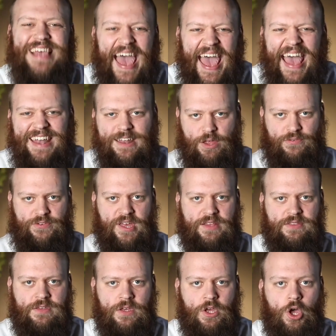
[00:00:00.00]

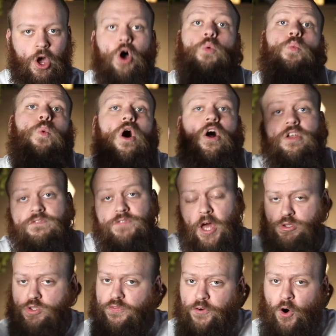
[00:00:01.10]
anything, one of
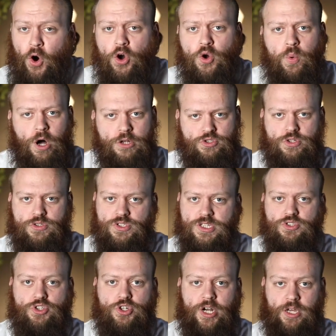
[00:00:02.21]
those 4 quadrants is
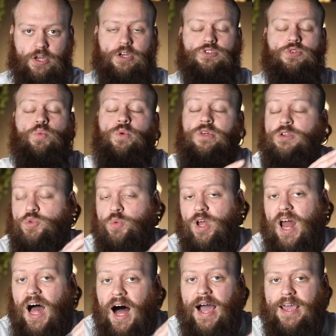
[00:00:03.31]
triggered, which
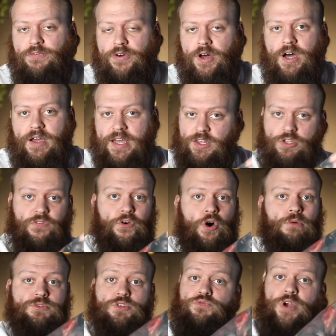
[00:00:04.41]
will either, in the
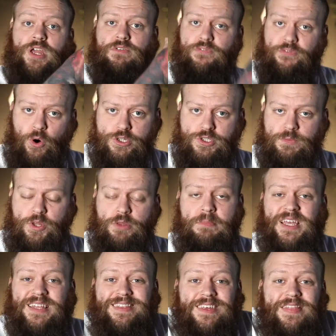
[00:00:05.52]
forms of reinforcement,
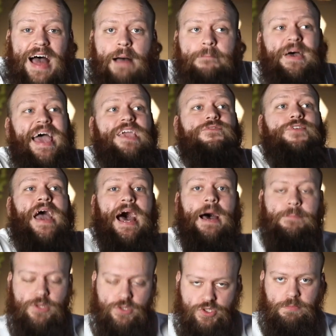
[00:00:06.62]
mean that that behaviour
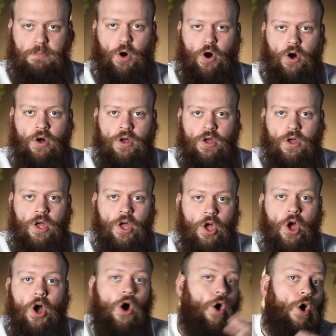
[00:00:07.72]
happens more,
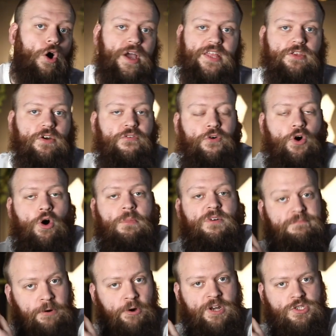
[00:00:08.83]
or in the form of
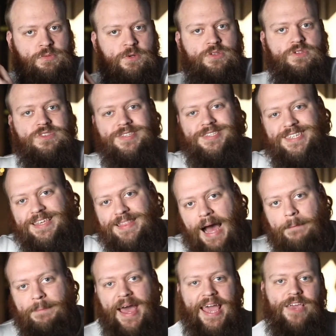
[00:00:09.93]
punishment, see
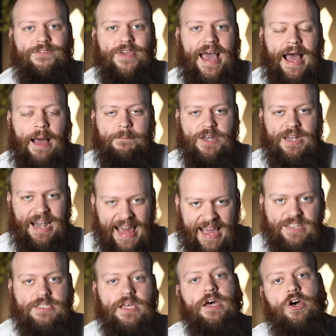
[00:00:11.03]
that behaviour happen
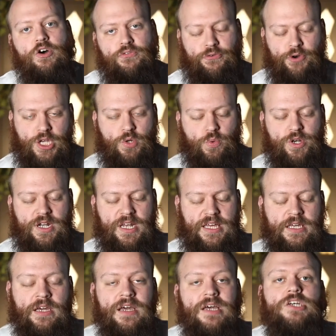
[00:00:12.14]
less frequently.
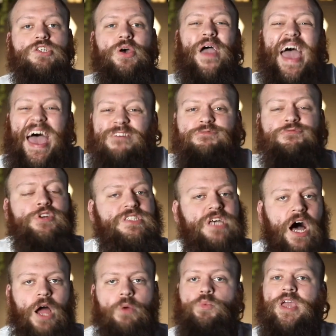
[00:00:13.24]
So every
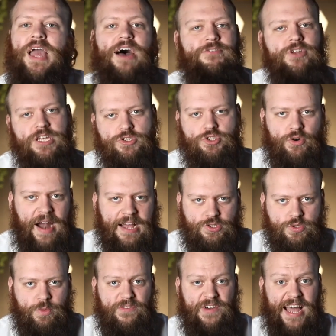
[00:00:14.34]
time we have an
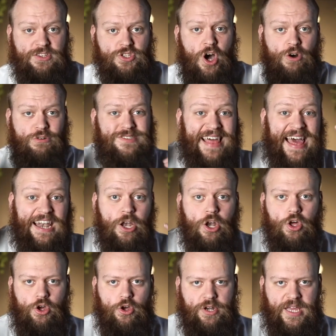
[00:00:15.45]
interaction with our dogs, they're
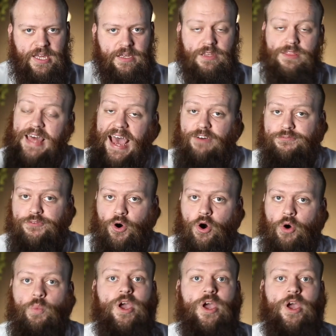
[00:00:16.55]
learning. Therefore, we are